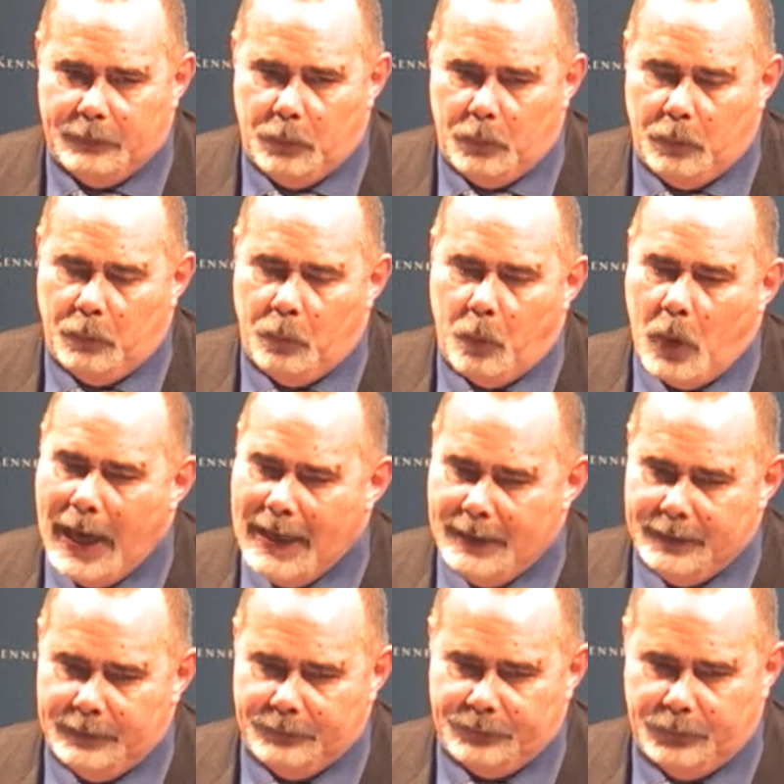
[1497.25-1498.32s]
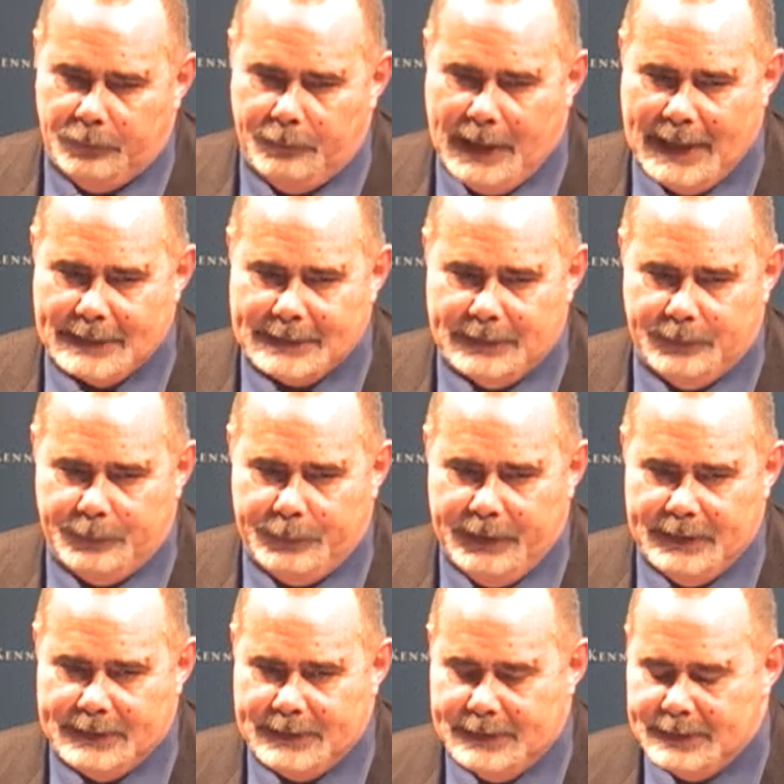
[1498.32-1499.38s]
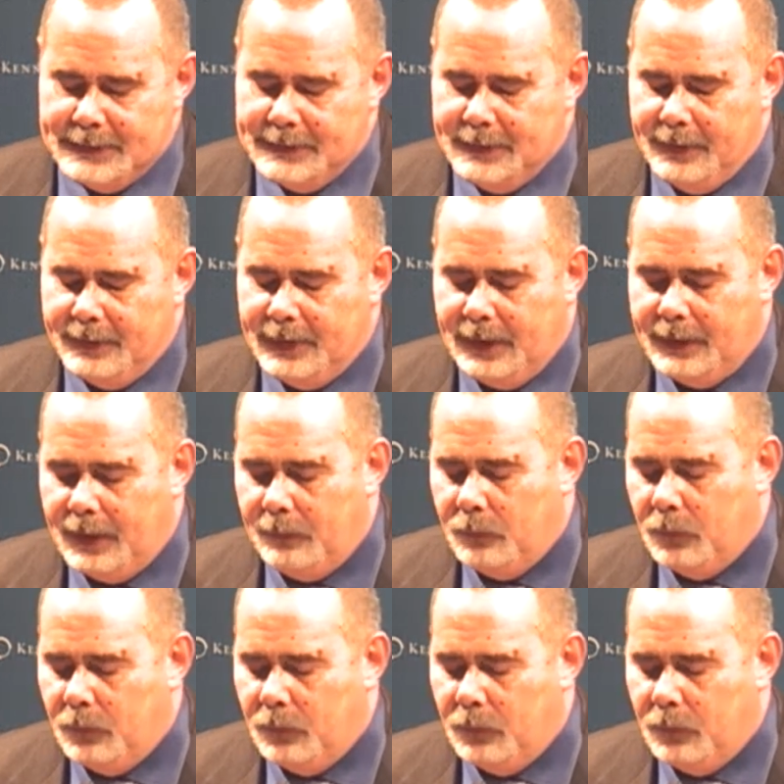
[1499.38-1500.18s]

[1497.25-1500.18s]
wonderful masterpiece that I